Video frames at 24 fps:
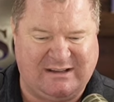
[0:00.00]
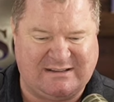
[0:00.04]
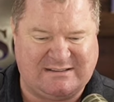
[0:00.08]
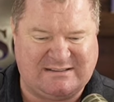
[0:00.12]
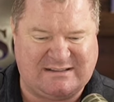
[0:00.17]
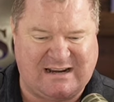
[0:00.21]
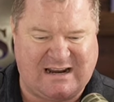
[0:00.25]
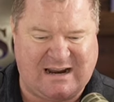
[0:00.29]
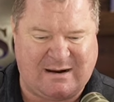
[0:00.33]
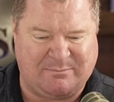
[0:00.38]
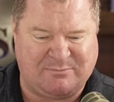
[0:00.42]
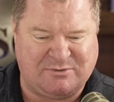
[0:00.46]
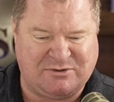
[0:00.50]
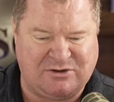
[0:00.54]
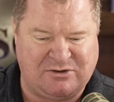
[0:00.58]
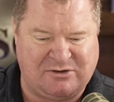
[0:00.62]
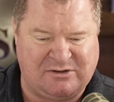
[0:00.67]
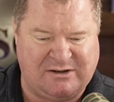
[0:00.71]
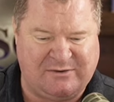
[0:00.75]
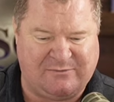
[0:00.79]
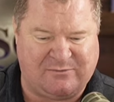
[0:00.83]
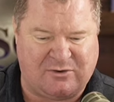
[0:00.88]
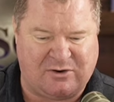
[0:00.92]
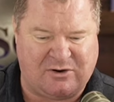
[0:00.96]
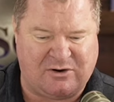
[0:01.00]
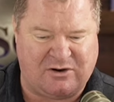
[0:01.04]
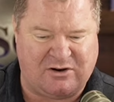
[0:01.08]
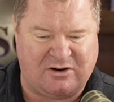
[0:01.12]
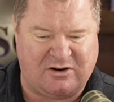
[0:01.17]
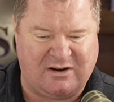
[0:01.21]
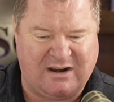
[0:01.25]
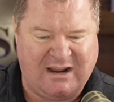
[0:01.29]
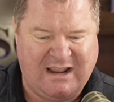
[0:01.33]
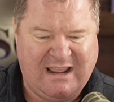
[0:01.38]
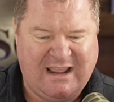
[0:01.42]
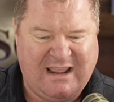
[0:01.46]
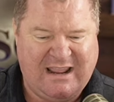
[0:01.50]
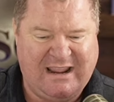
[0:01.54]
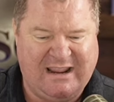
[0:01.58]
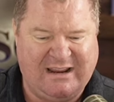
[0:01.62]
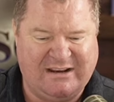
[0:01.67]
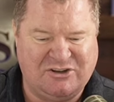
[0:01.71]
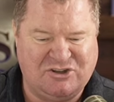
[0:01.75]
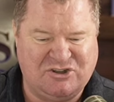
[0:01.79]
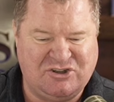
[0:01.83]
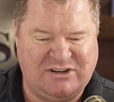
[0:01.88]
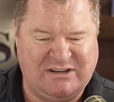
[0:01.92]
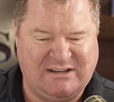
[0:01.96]
It's an opportunity for her
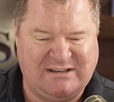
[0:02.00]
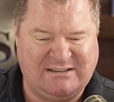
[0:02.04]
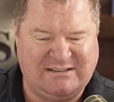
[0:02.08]
and she